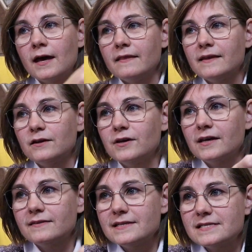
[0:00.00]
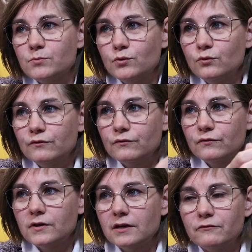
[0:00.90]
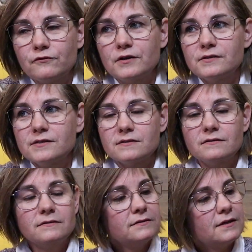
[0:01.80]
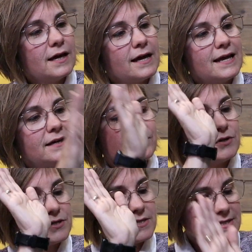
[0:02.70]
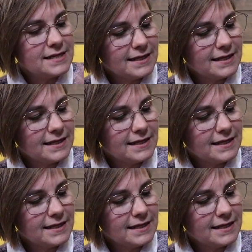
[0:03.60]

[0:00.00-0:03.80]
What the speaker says: and then you get this poof in front, and then you just knit.